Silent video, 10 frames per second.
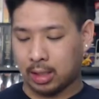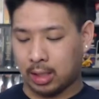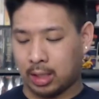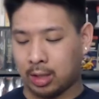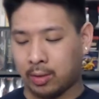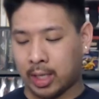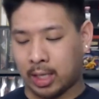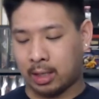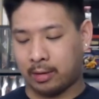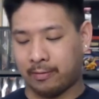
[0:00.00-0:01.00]
either
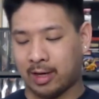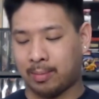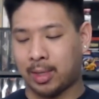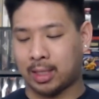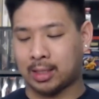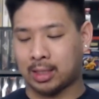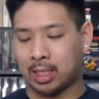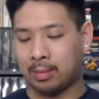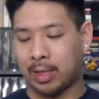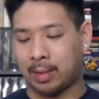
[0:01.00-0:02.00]
way, $5 is
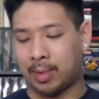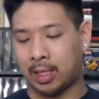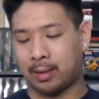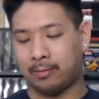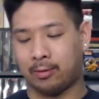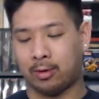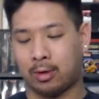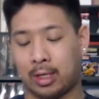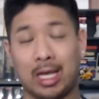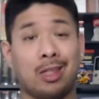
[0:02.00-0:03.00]
not a bad pickup
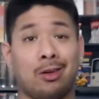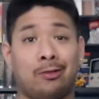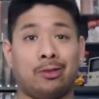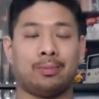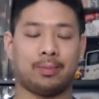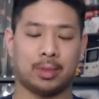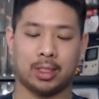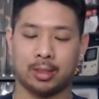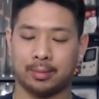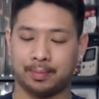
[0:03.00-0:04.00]
for either of them.
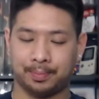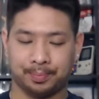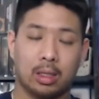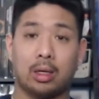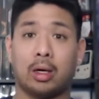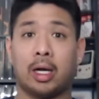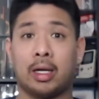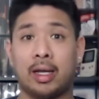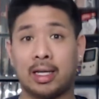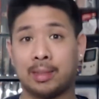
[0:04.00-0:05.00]
So. Alright,
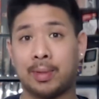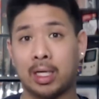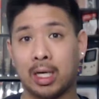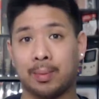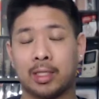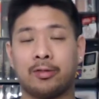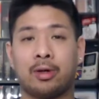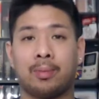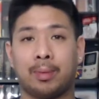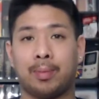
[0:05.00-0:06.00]
next pickup is
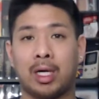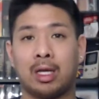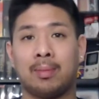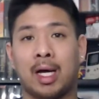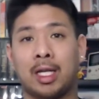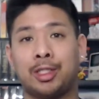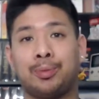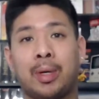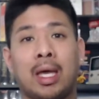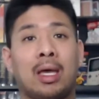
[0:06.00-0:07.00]
from a buddy of mine in
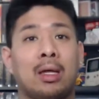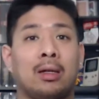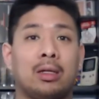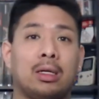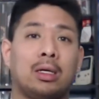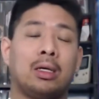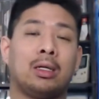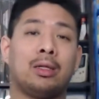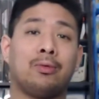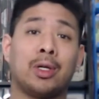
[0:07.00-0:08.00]
Japan.
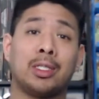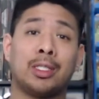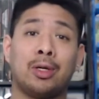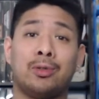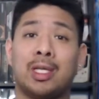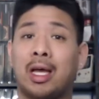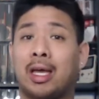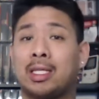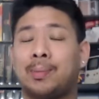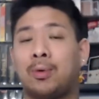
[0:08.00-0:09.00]
It runs Tozai
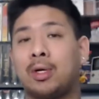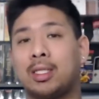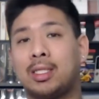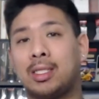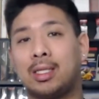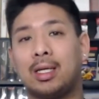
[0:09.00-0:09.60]
Exports.